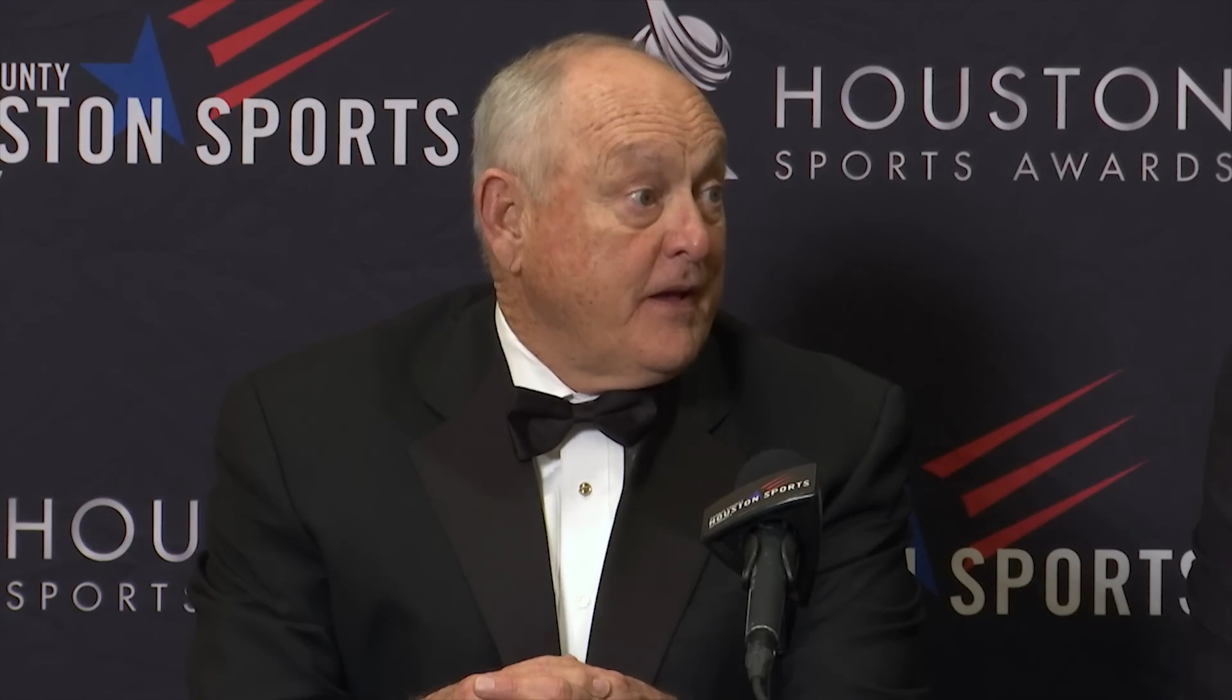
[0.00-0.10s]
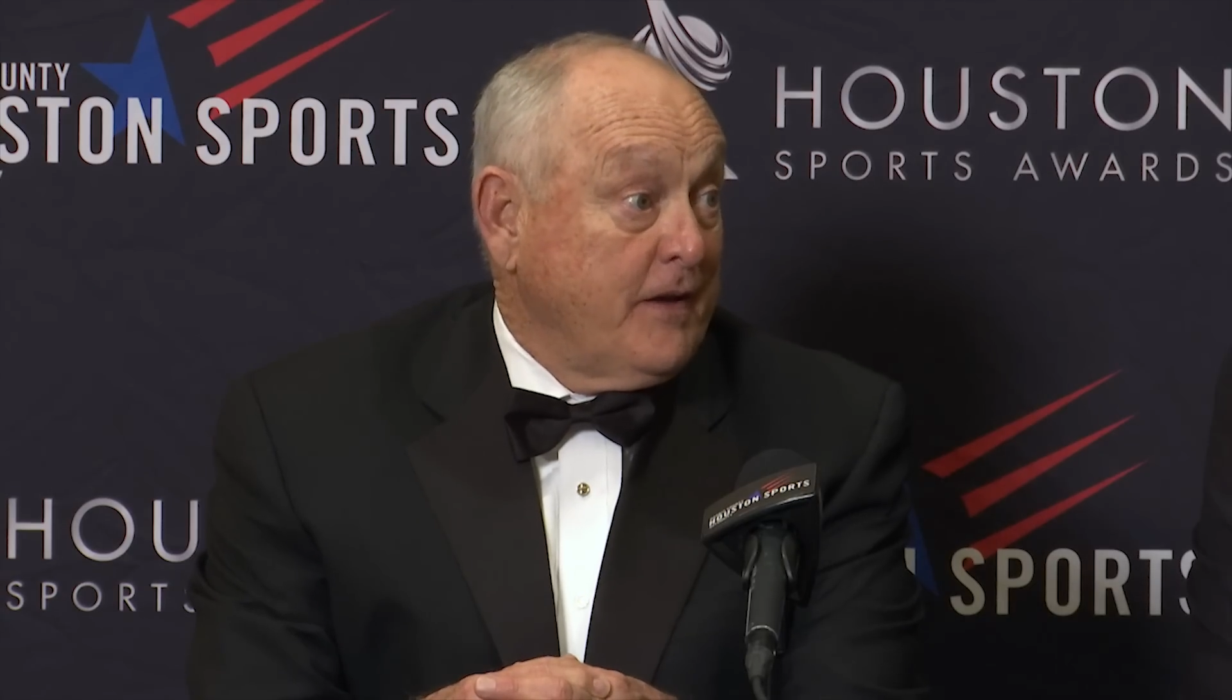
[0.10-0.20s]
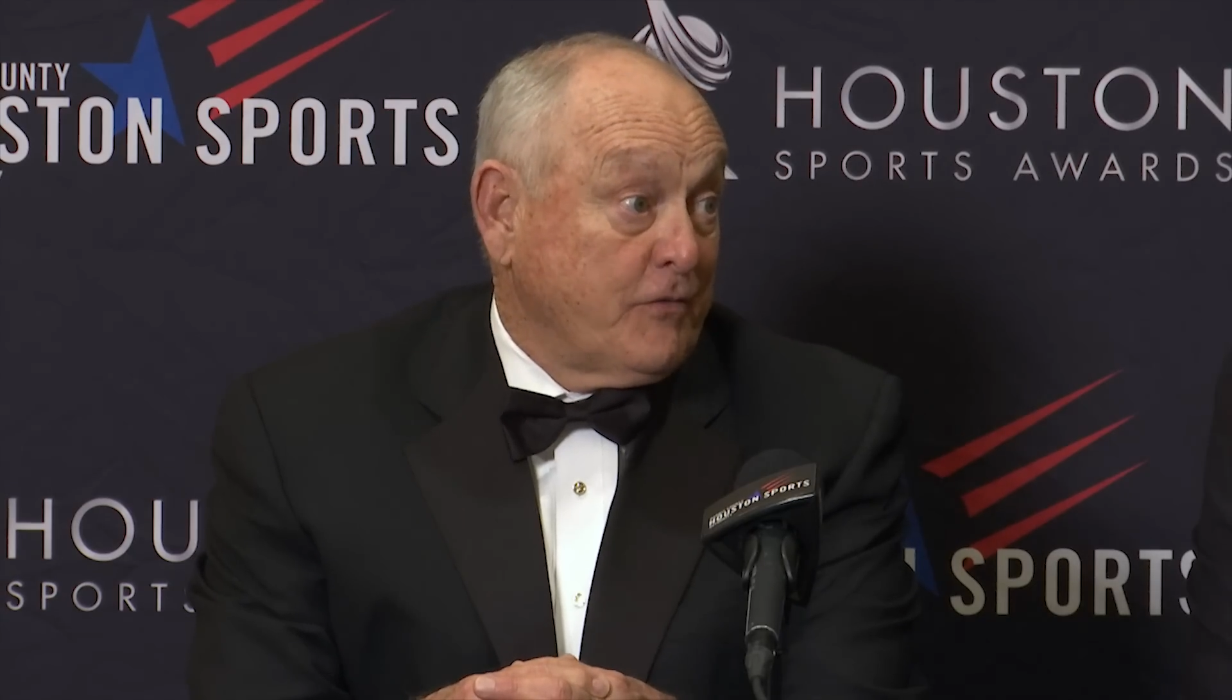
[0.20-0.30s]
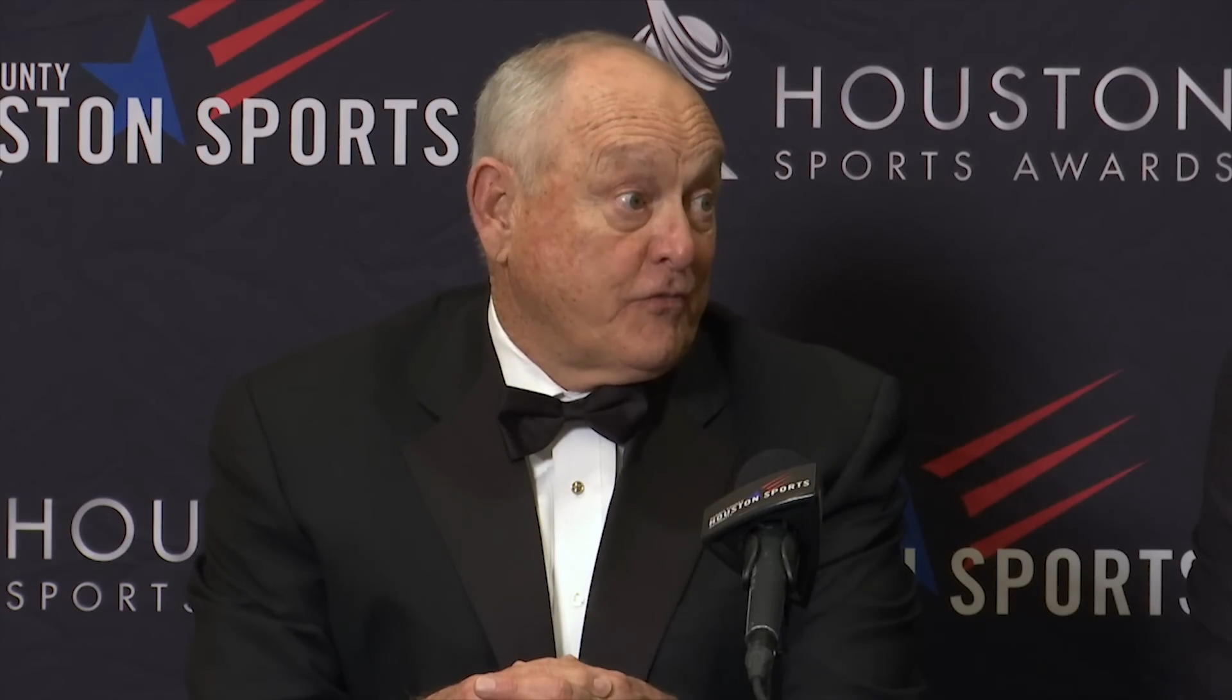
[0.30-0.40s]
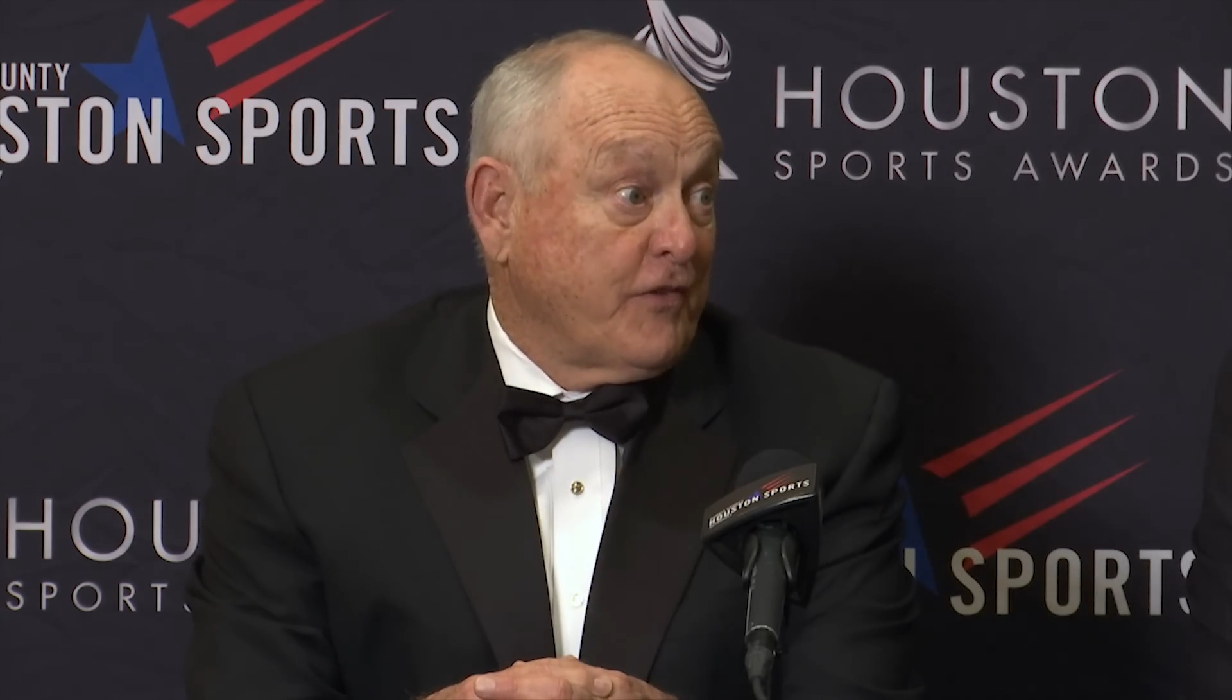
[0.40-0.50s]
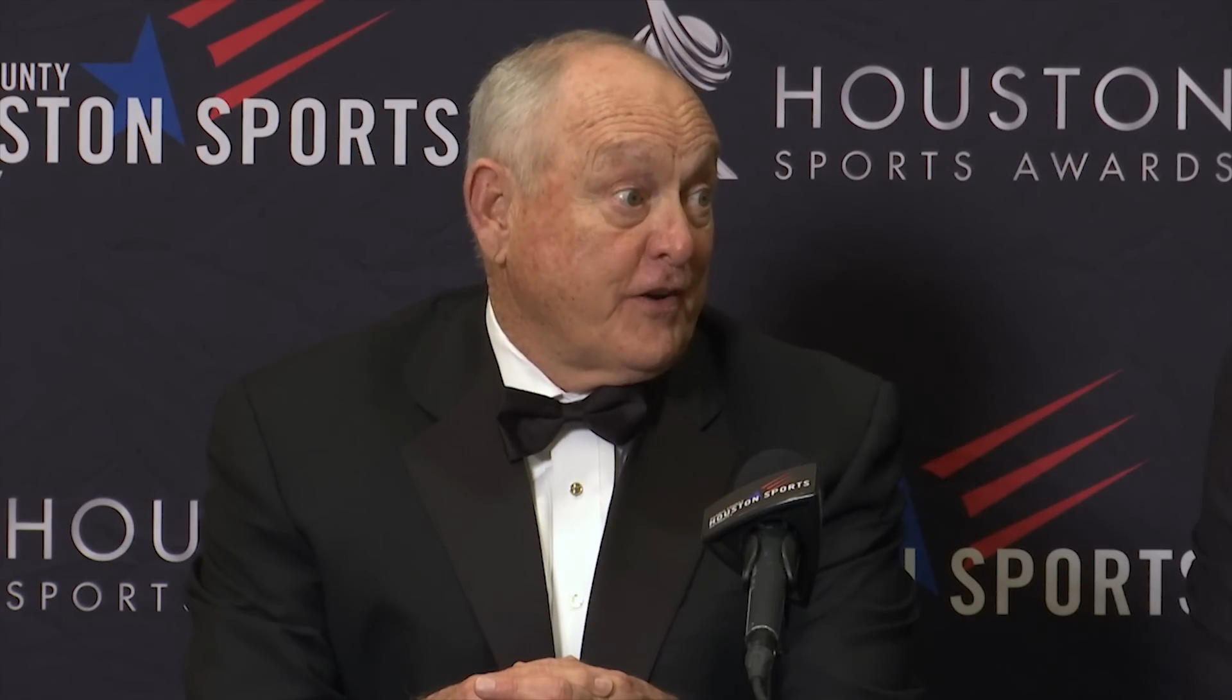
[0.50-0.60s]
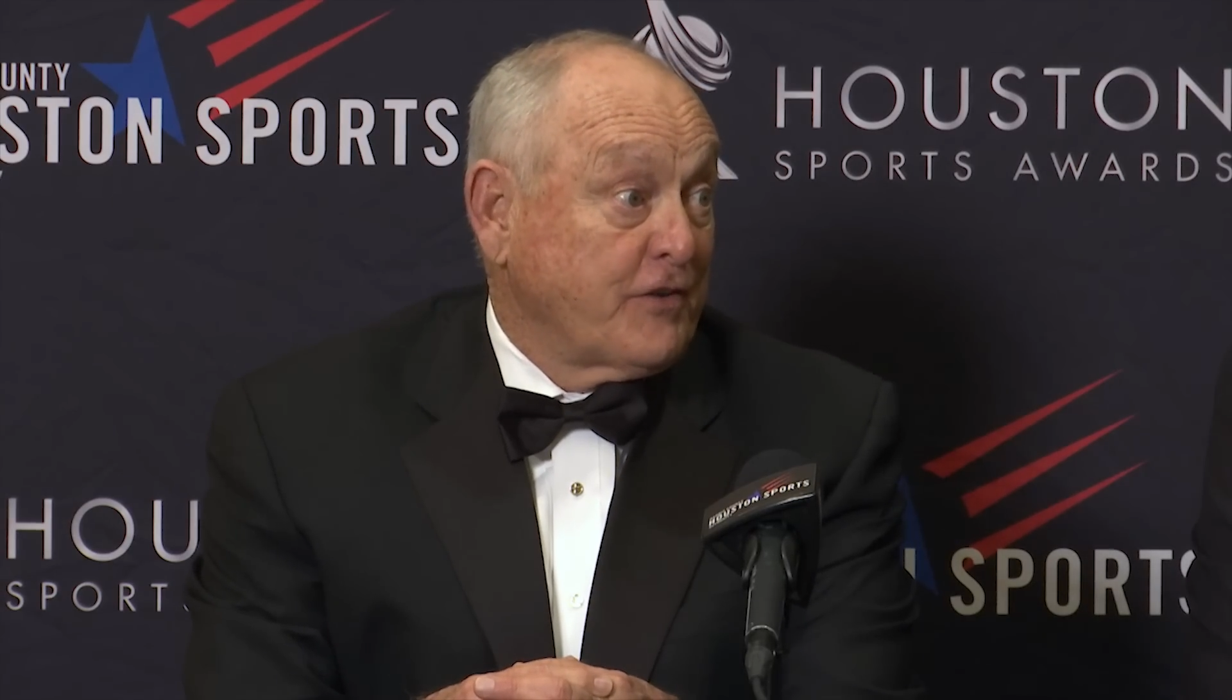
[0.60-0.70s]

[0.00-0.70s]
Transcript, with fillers: It was a very